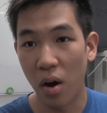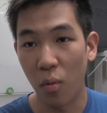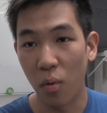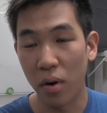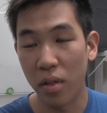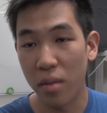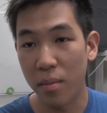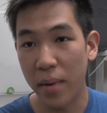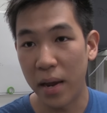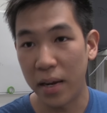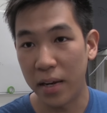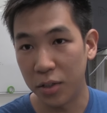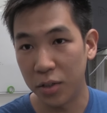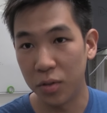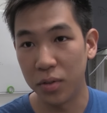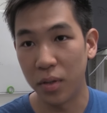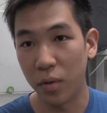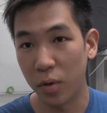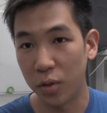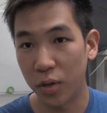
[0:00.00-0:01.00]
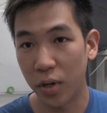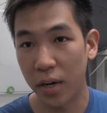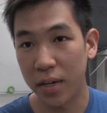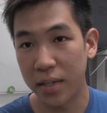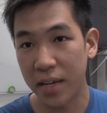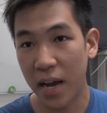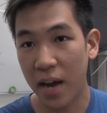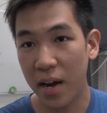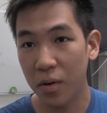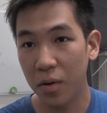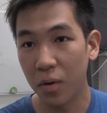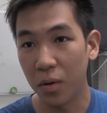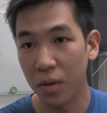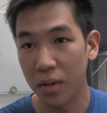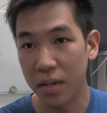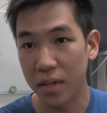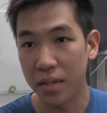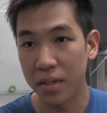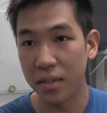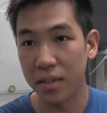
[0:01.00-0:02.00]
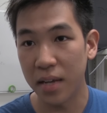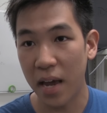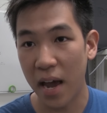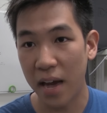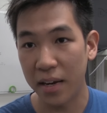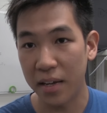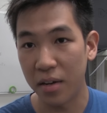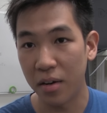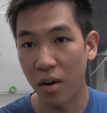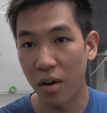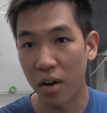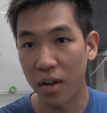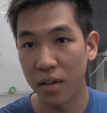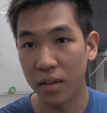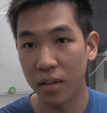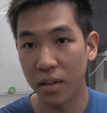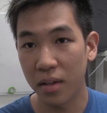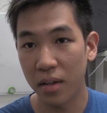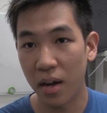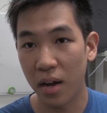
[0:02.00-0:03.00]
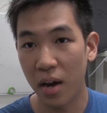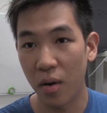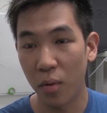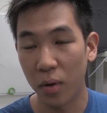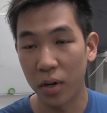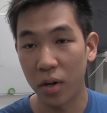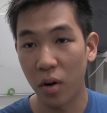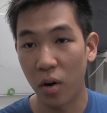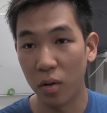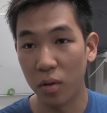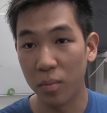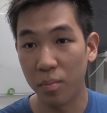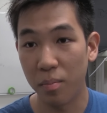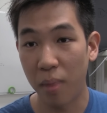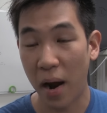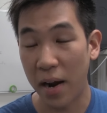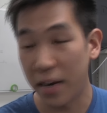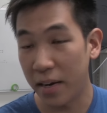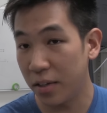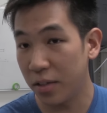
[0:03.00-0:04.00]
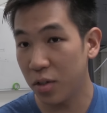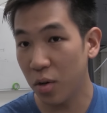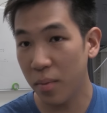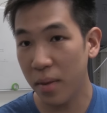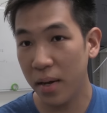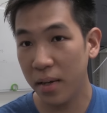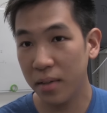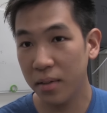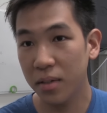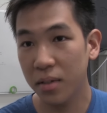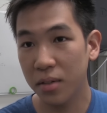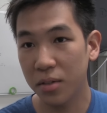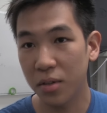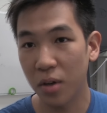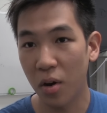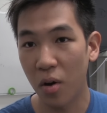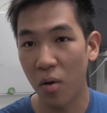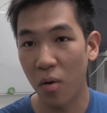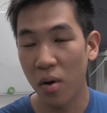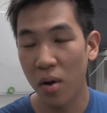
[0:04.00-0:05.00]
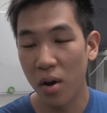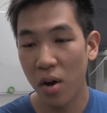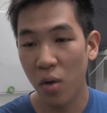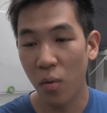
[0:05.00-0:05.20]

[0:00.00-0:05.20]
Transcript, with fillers: uh, one of the main issues that we're trying to tackle is adding on uh, what are called binding domains. So